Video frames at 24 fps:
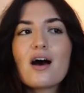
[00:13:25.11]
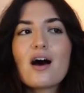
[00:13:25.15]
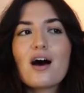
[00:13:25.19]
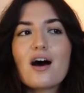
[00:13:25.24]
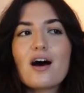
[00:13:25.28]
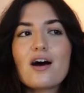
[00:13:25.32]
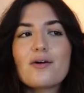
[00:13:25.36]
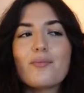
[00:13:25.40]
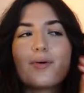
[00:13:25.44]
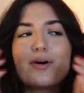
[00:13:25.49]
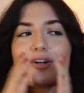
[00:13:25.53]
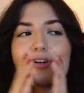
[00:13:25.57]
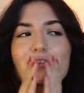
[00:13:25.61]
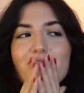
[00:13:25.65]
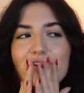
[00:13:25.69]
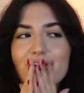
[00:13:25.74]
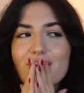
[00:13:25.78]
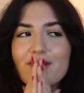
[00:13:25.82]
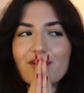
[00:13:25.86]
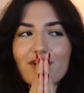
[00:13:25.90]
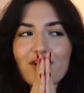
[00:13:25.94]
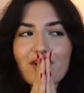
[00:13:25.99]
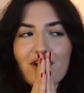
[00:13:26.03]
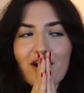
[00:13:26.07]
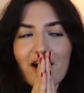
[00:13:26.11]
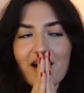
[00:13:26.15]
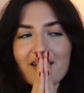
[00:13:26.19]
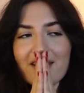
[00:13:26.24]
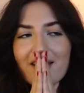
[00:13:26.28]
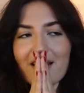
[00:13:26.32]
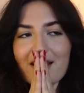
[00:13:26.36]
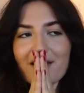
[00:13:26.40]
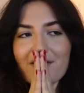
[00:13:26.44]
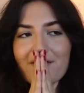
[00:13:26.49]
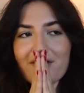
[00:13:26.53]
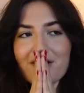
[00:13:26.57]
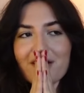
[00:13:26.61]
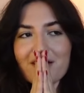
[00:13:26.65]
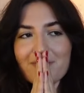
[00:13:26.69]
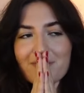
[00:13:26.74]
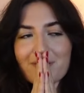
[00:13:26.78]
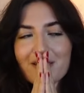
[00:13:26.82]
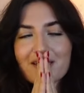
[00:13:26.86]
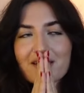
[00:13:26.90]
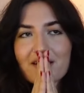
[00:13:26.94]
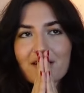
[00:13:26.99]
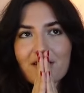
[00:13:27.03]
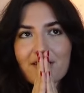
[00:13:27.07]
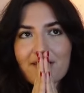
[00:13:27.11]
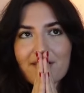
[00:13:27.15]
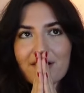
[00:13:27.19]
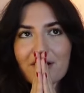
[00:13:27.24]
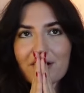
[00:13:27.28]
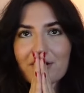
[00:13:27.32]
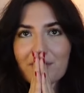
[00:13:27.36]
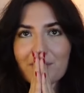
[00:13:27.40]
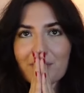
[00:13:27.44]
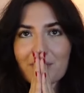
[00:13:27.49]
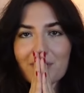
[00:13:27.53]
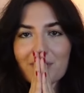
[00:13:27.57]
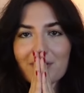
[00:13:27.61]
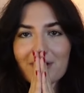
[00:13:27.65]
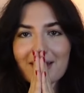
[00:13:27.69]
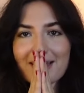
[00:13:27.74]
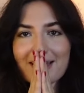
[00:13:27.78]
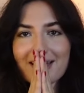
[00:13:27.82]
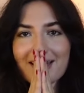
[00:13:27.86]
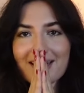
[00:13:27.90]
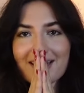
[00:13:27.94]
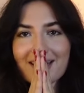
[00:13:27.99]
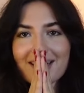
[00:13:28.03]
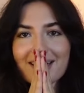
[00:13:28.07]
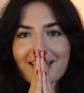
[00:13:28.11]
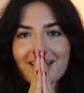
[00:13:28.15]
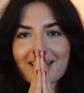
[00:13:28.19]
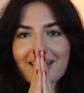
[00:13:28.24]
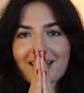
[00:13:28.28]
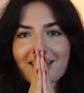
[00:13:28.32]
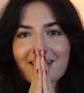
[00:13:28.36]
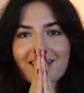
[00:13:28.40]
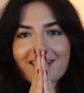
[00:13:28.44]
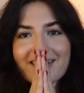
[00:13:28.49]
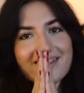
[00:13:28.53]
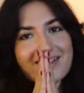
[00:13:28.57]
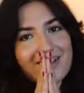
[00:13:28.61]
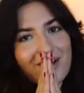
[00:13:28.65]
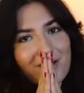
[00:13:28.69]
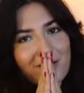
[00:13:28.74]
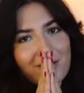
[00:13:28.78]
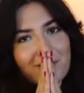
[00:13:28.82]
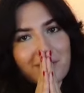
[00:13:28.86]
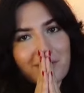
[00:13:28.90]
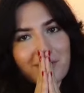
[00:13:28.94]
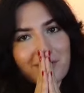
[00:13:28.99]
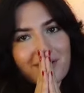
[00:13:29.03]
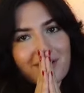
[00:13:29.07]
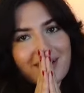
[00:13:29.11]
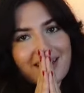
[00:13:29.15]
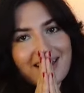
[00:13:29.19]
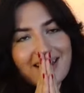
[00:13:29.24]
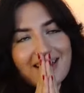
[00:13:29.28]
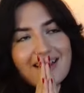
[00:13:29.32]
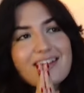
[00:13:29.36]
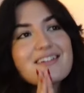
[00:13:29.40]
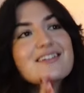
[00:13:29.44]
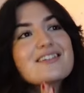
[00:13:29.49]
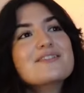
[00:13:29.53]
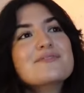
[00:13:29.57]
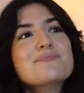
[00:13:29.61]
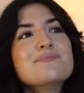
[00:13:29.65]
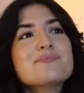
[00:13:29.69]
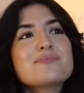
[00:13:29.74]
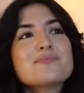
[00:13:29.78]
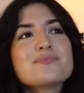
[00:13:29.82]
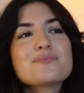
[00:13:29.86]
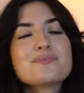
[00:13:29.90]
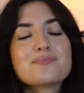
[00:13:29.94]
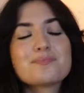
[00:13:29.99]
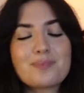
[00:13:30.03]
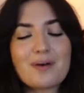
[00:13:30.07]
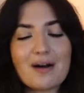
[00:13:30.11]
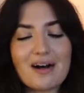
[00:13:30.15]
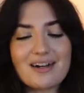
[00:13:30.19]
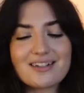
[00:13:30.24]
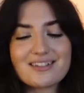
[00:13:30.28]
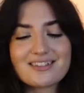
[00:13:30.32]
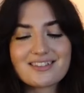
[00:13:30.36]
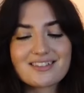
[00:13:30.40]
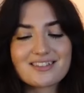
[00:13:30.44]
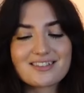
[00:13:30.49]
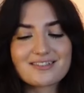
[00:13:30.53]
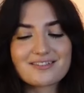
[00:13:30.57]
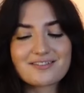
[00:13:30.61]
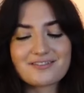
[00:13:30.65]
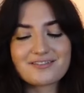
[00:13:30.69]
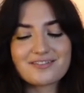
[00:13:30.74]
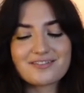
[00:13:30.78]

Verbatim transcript: Um, I don't really know, I, I have explained that so poorly, so poorly, but